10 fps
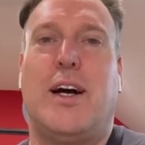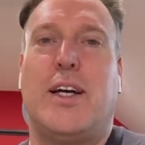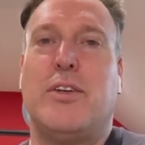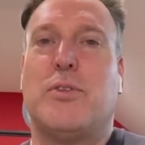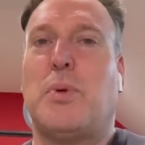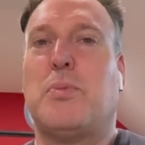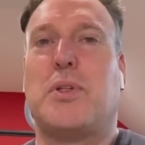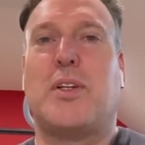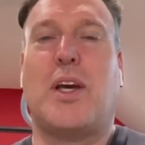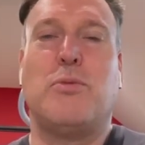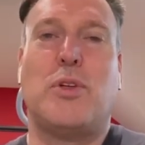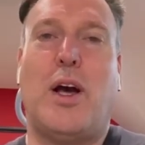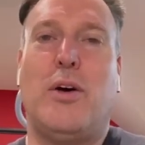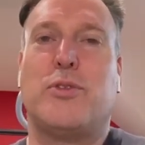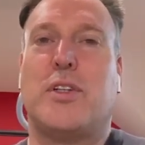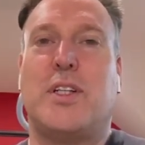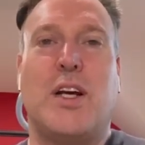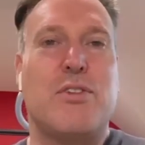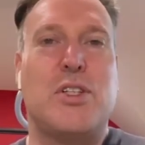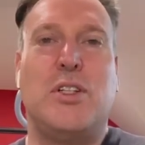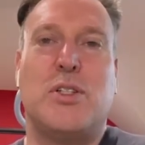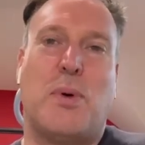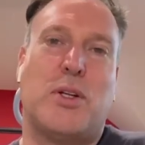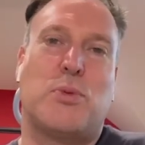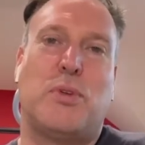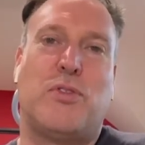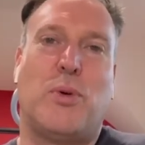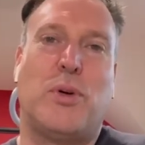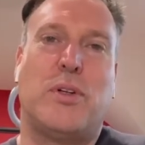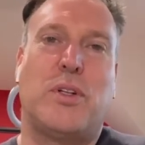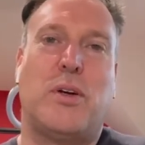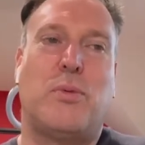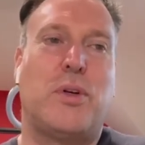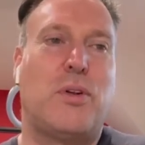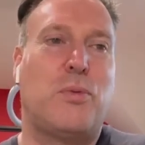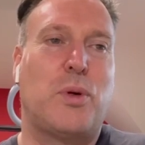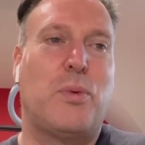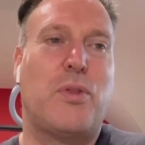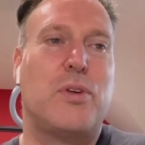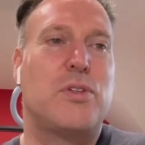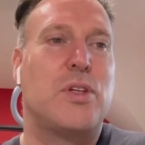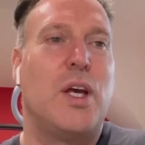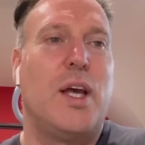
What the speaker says: Even people that came to the house had never seen these panels before, they were with us,